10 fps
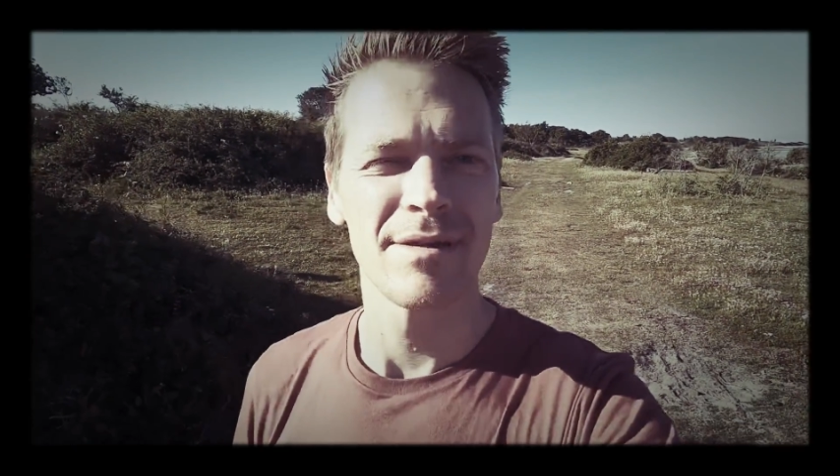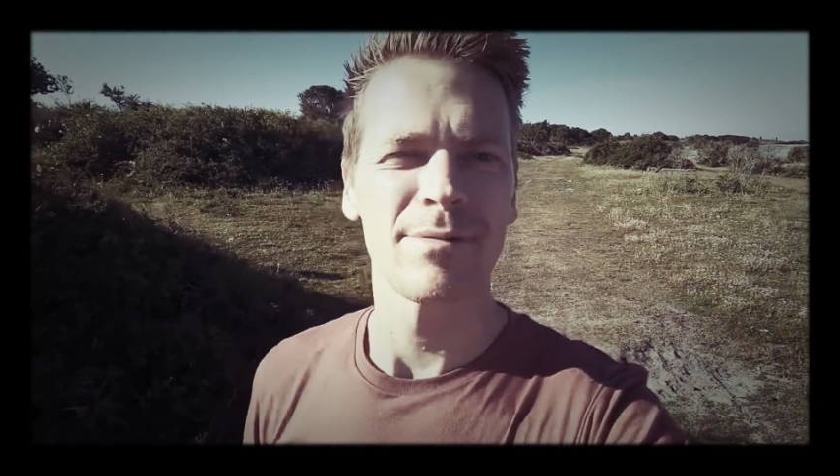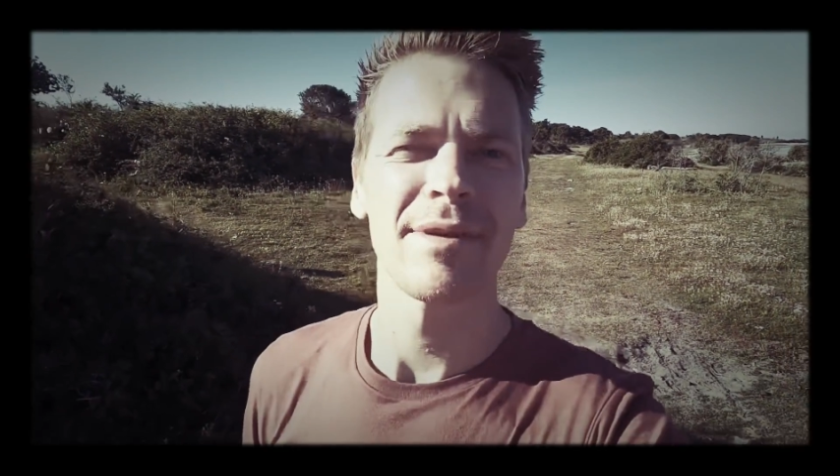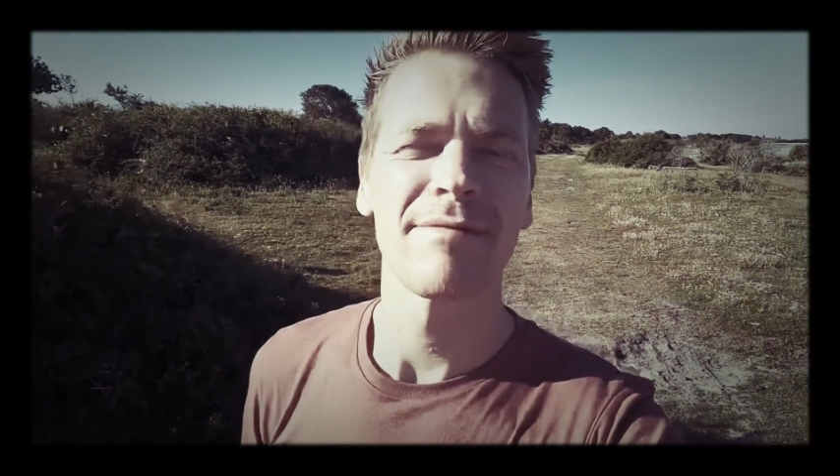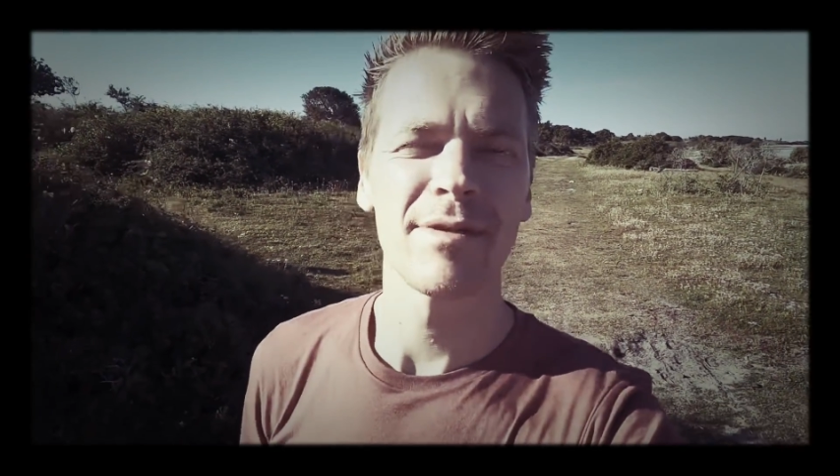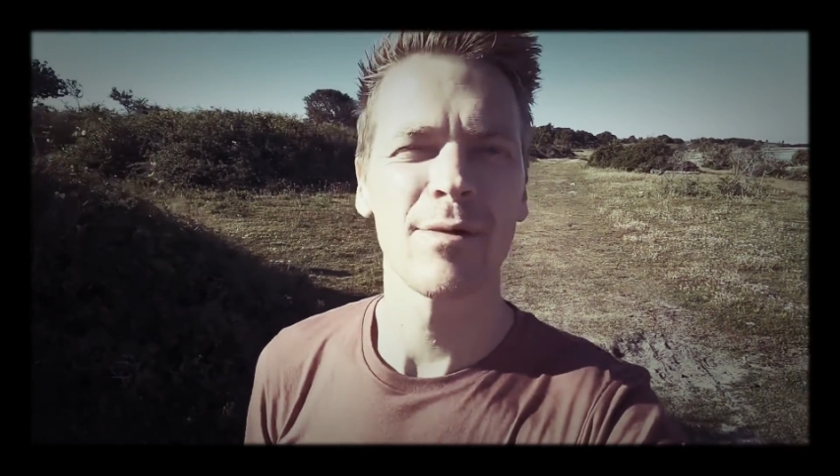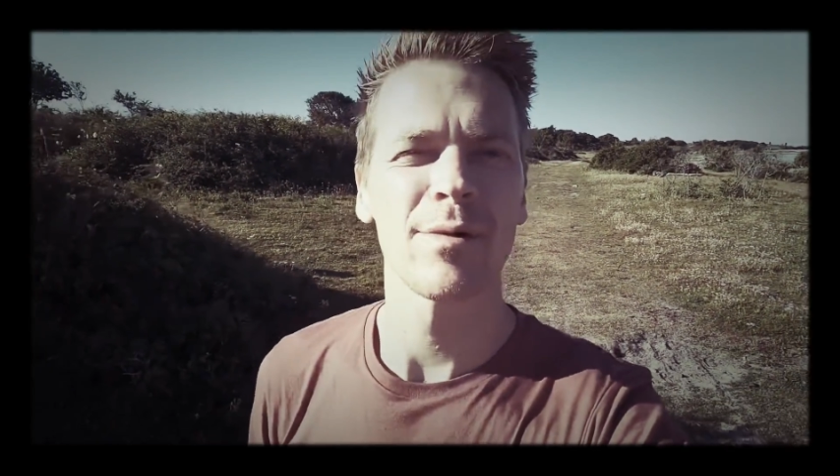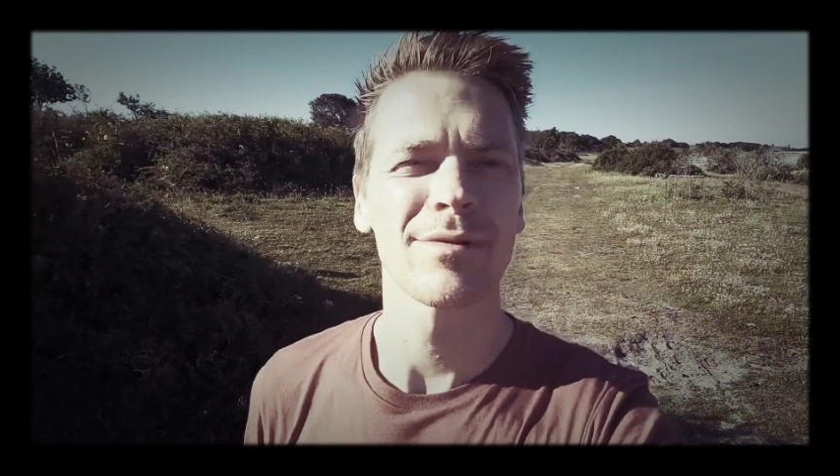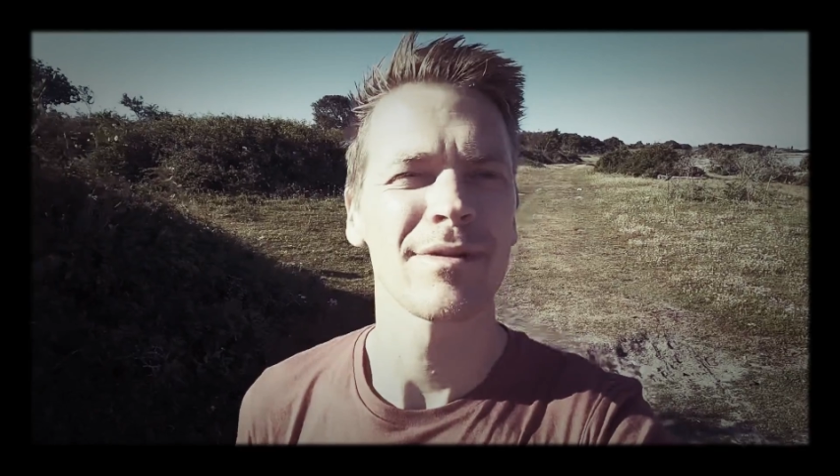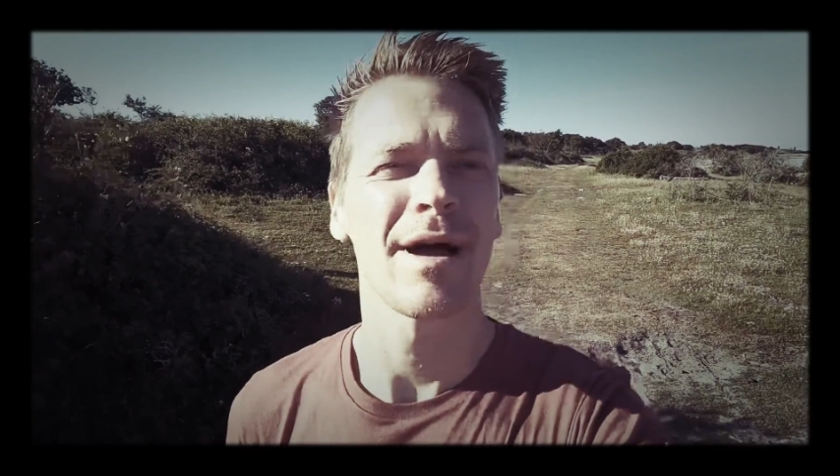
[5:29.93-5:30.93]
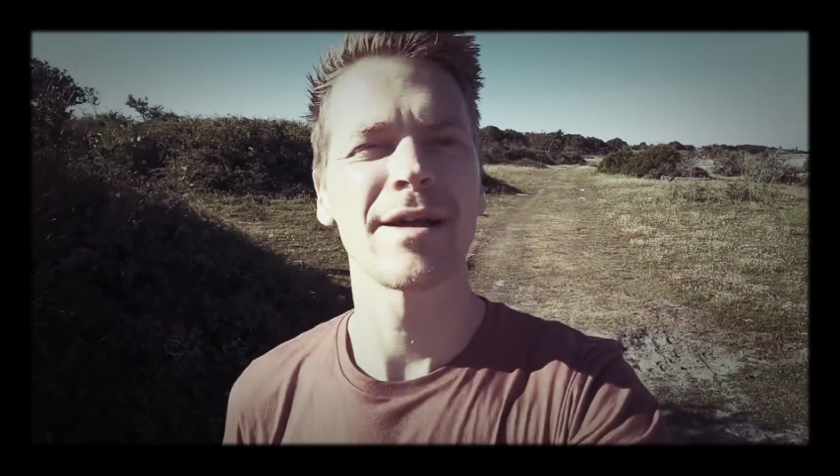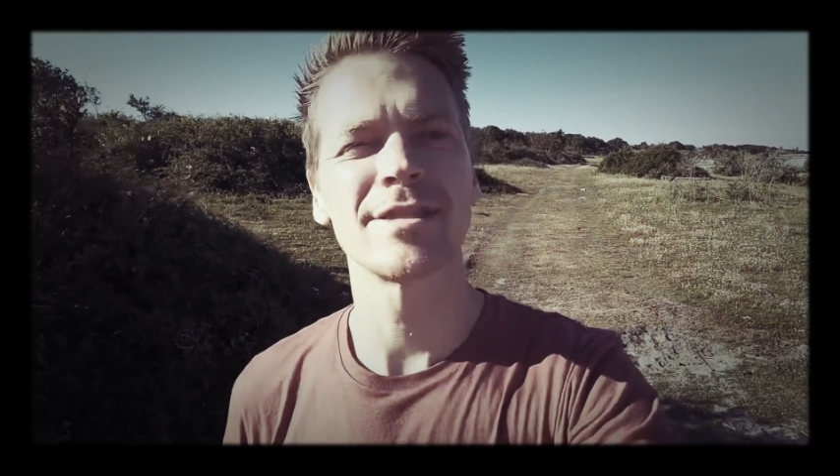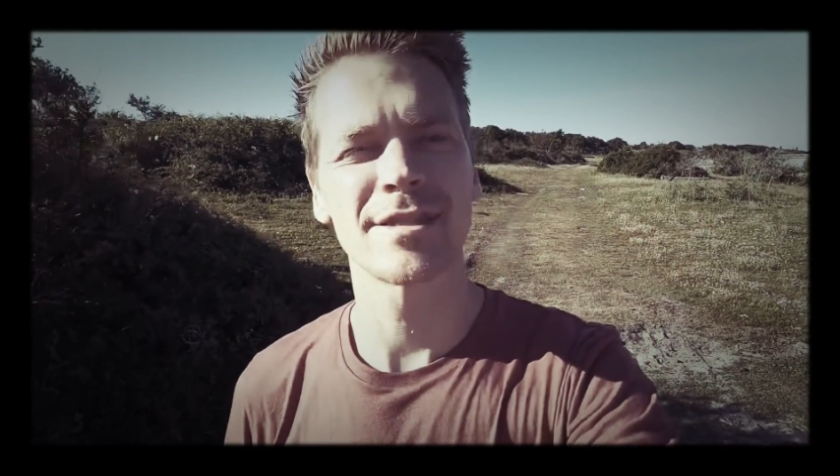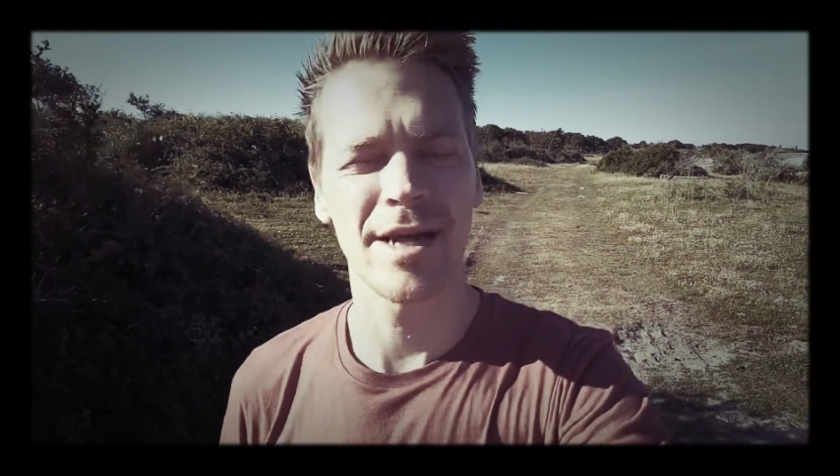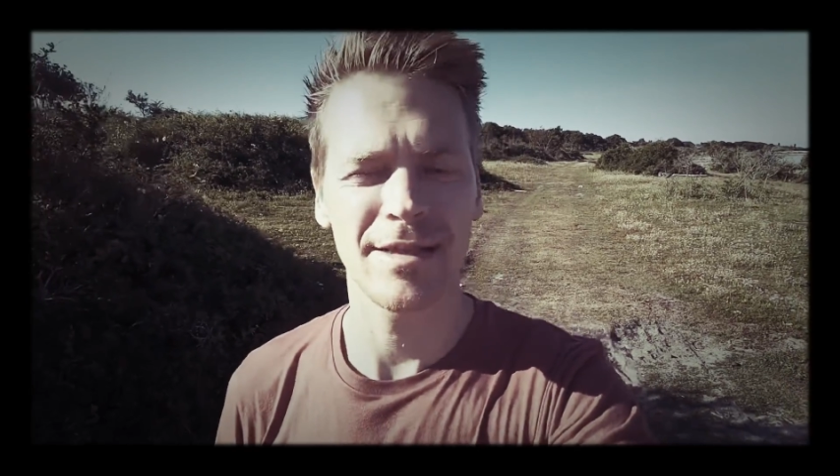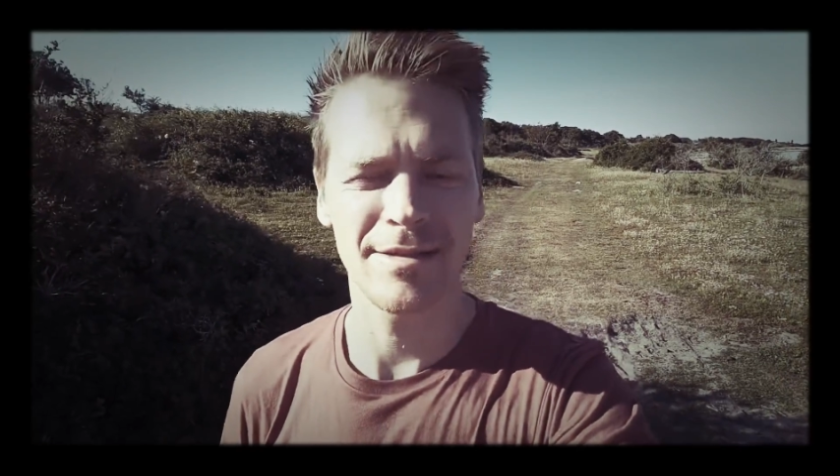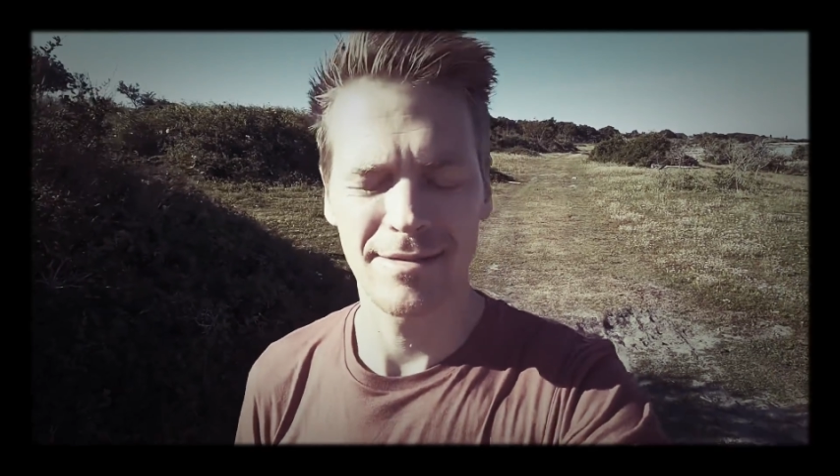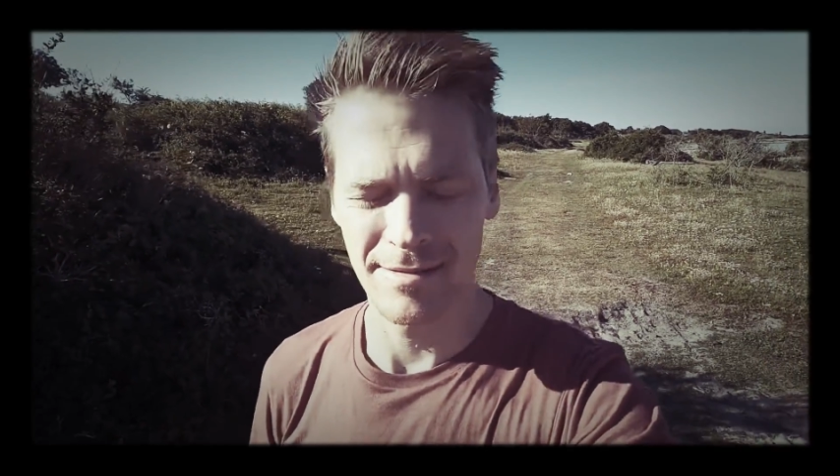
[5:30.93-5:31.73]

We even quoted Einstein.